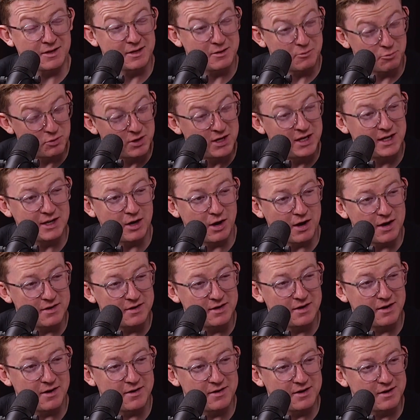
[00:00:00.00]
it, really. I
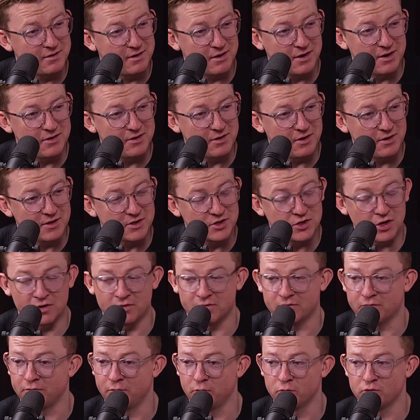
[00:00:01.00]
don't know. So
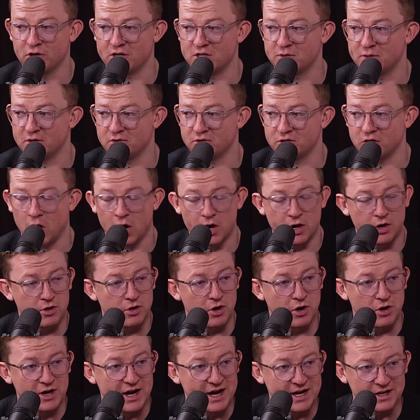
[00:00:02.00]
full transparency, I
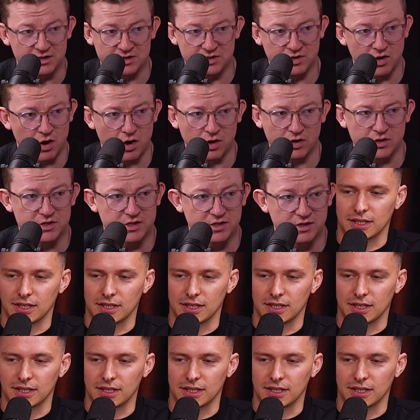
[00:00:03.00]
don't own any stocks.